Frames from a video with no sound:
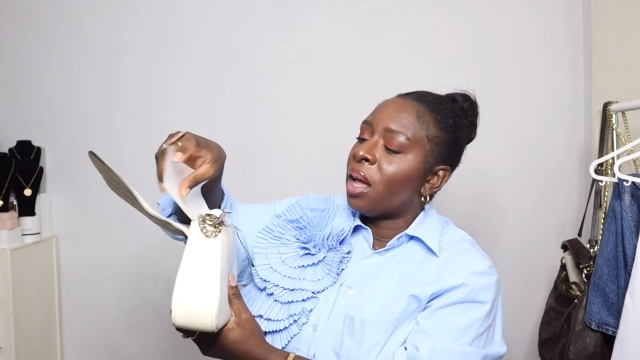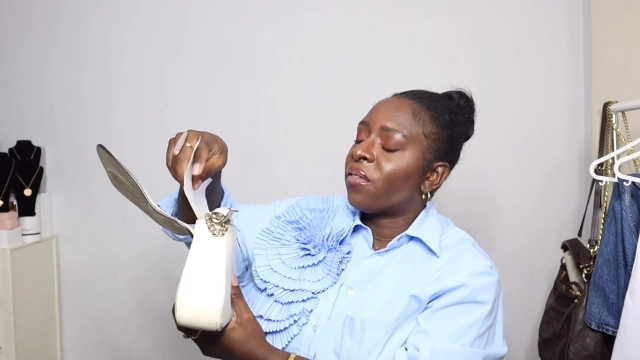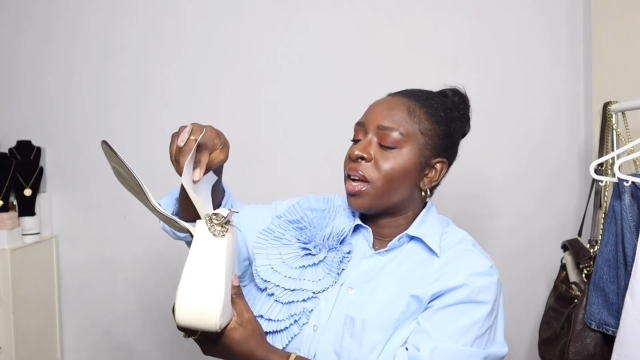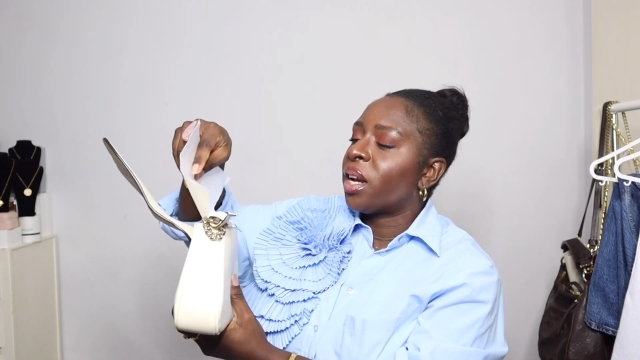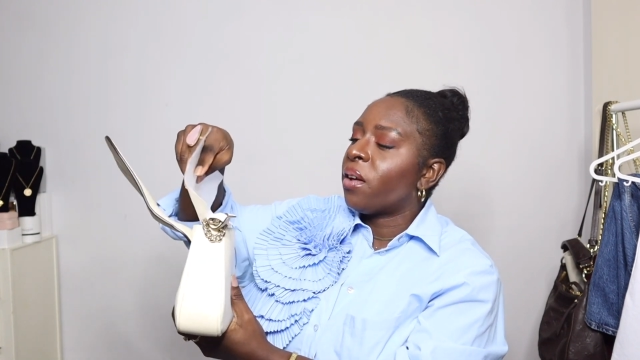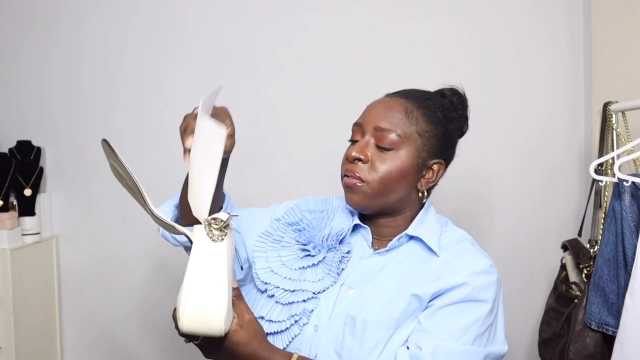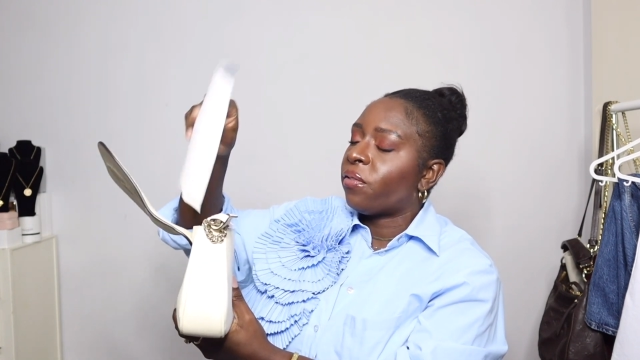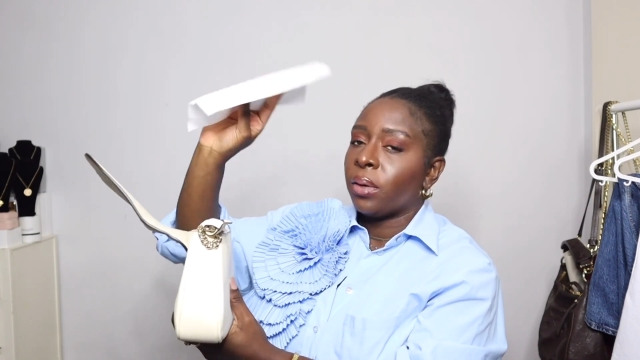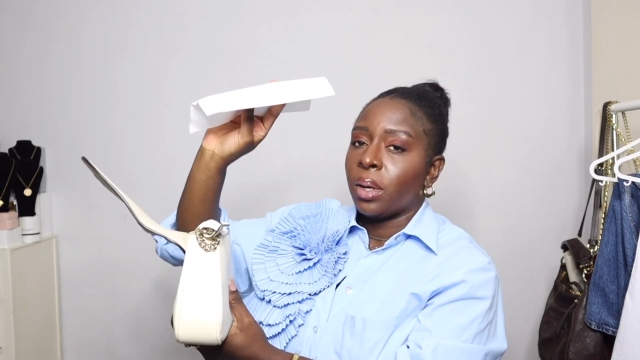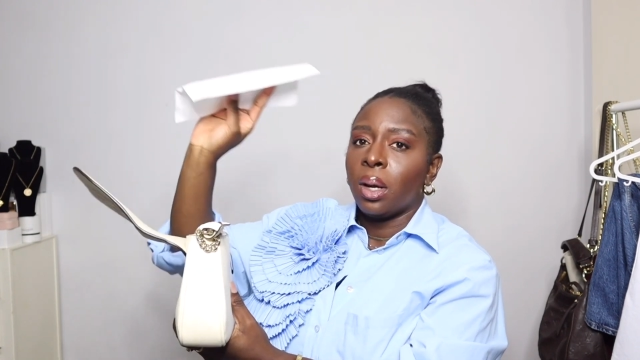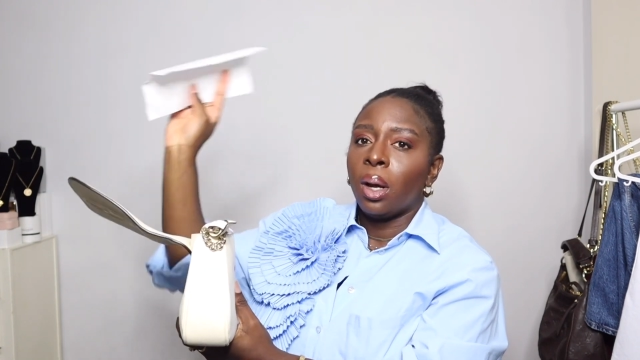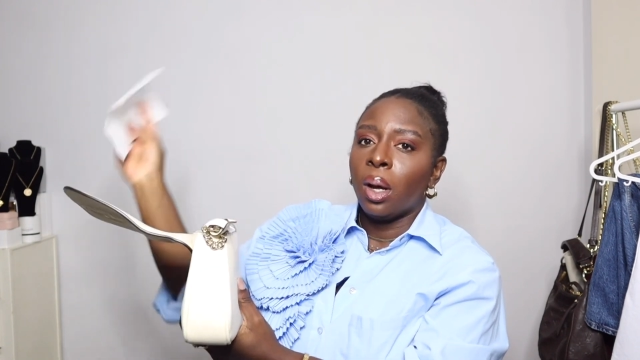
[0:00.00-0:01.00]
I've kind
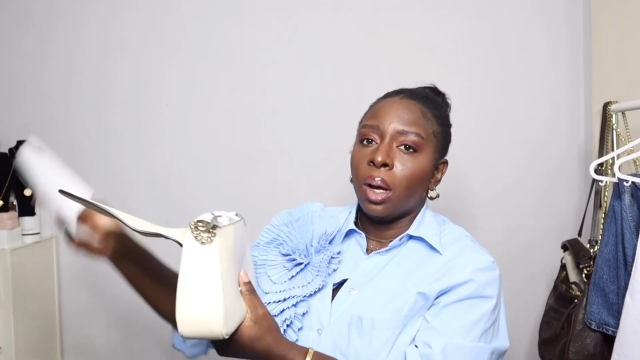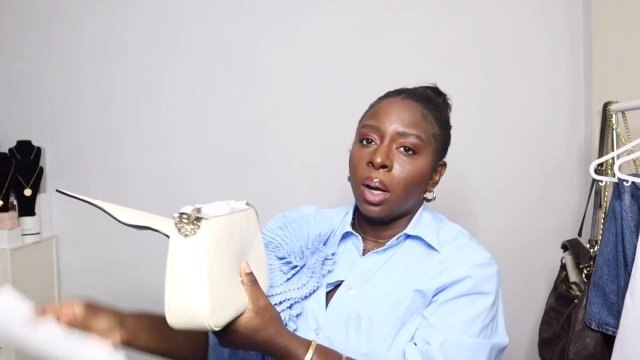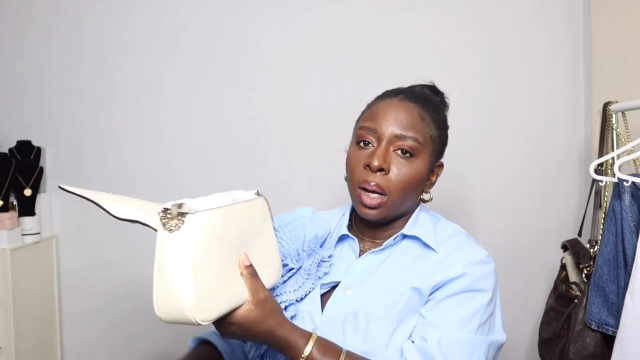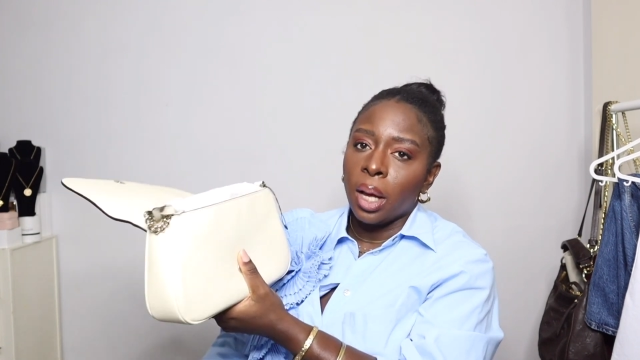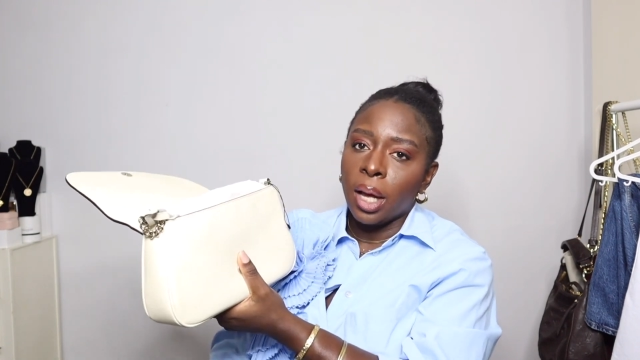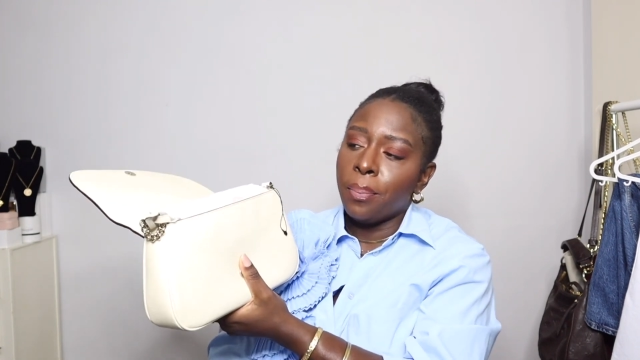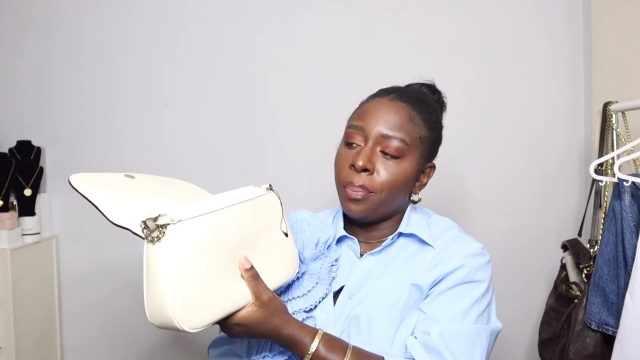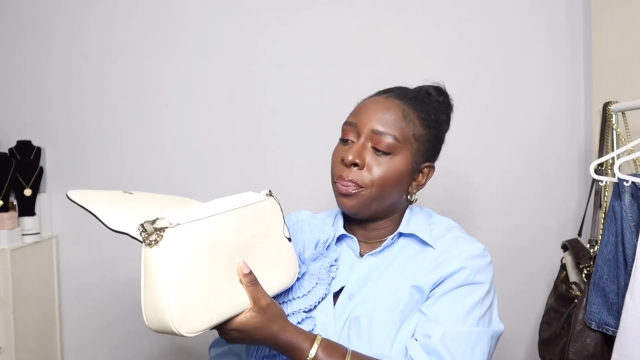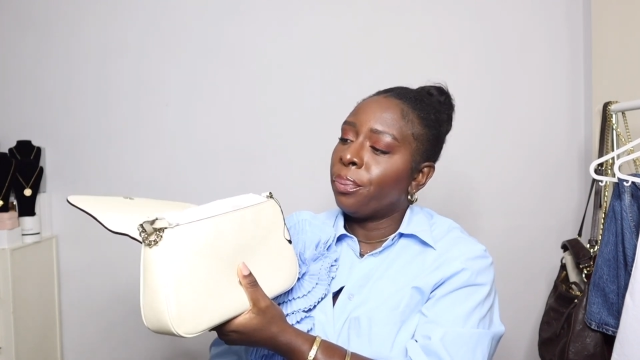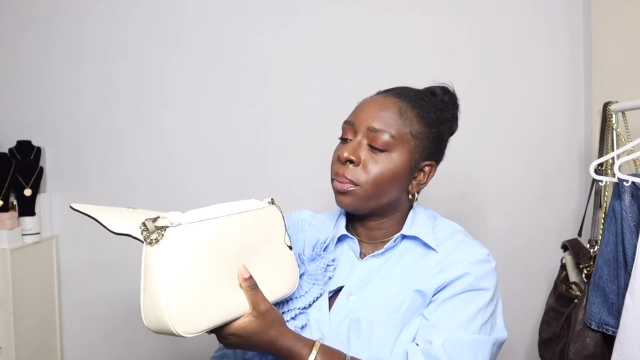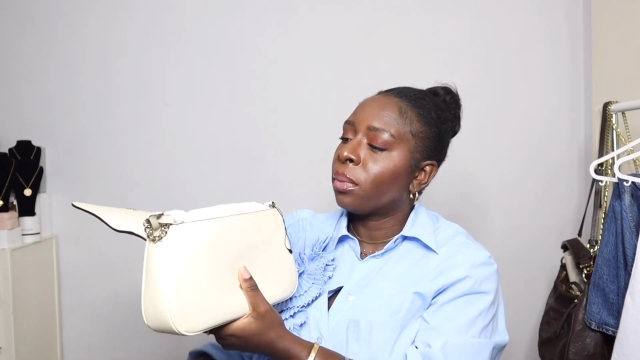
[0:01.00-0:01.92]
of